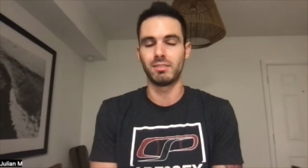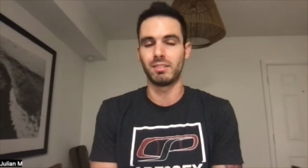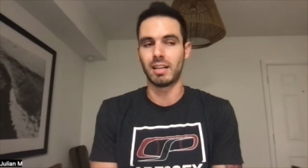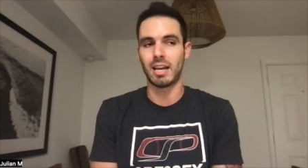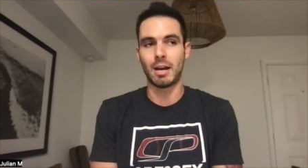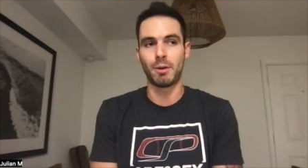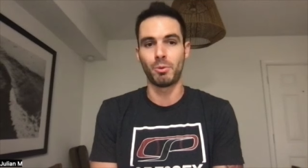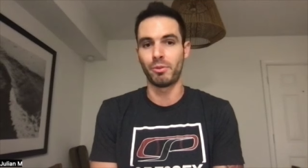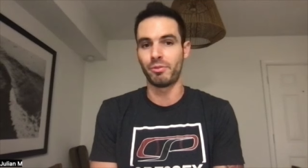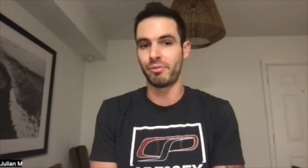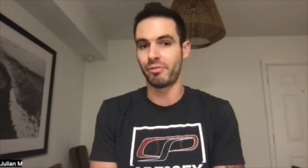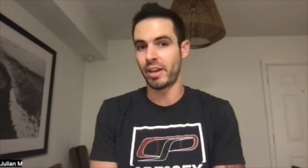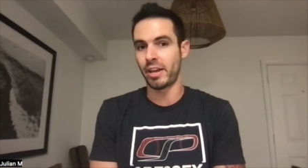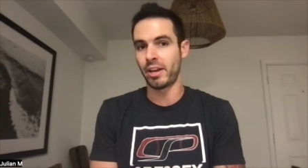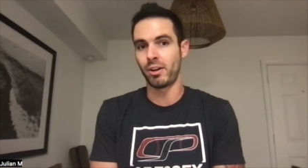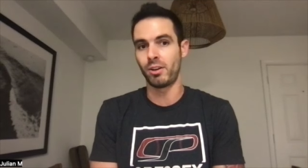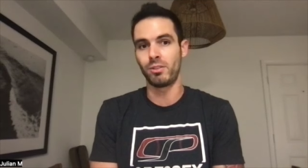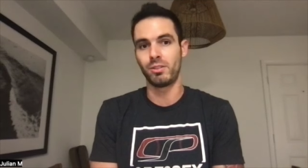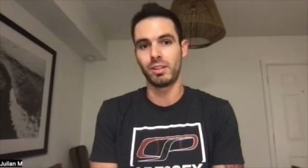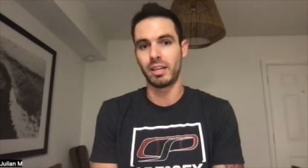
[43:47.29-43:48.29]
I would
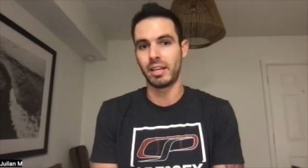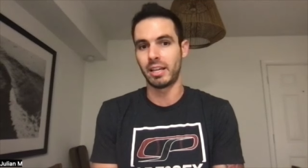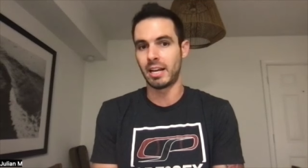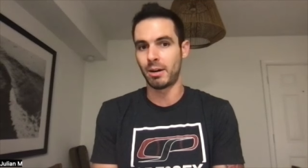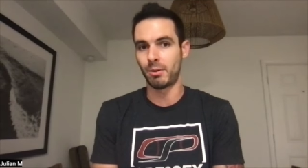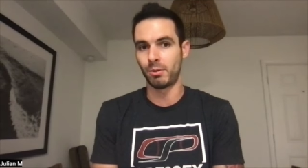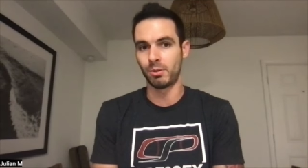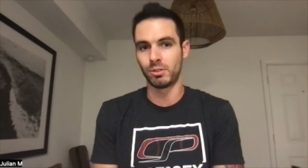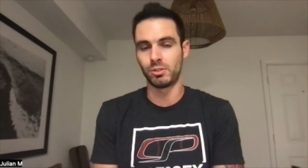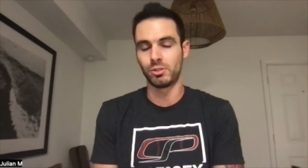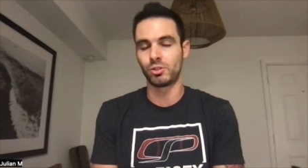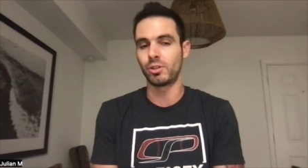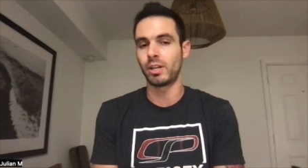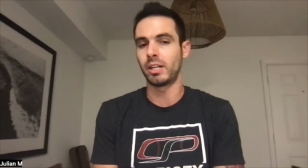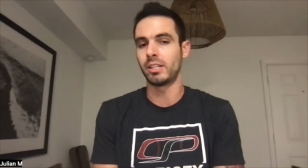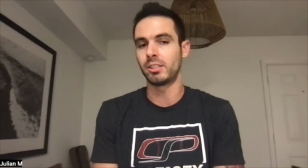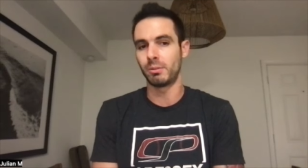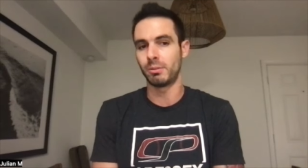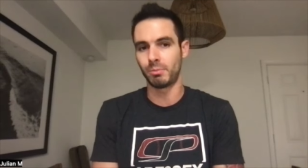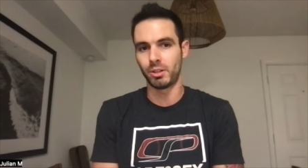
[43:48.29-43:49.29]
fail and I would try
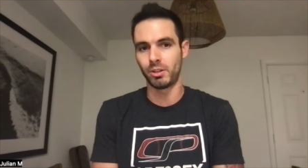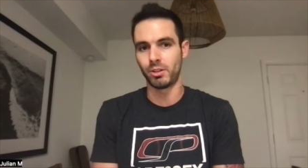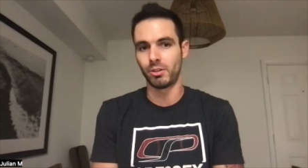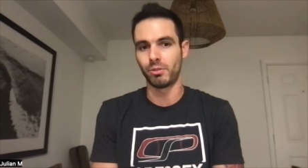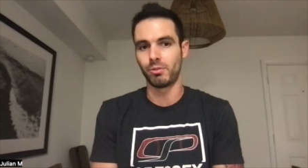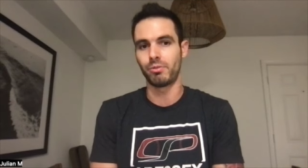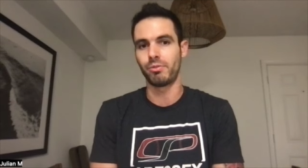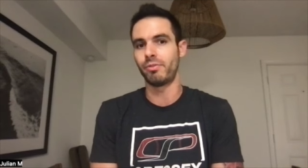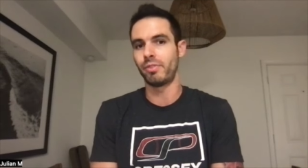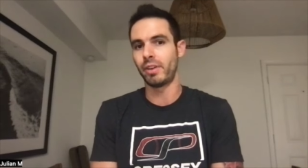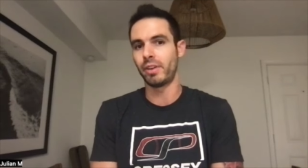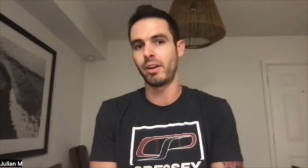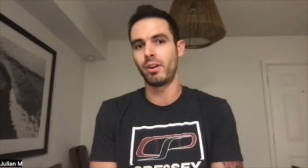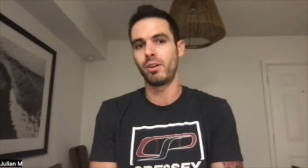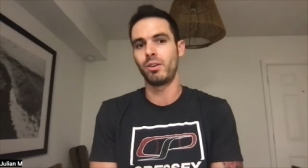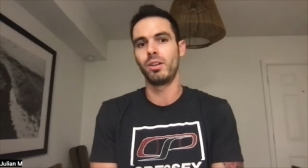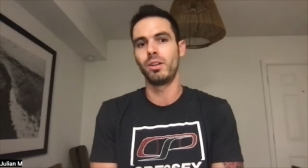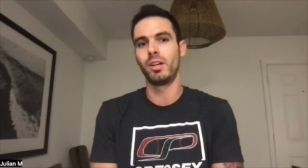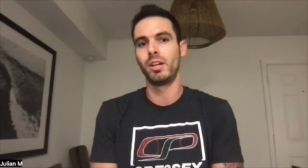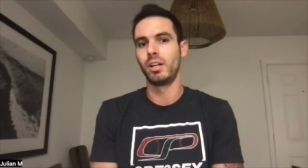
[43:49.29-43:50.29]
something new,
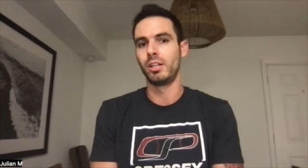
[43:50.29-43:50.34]
fail,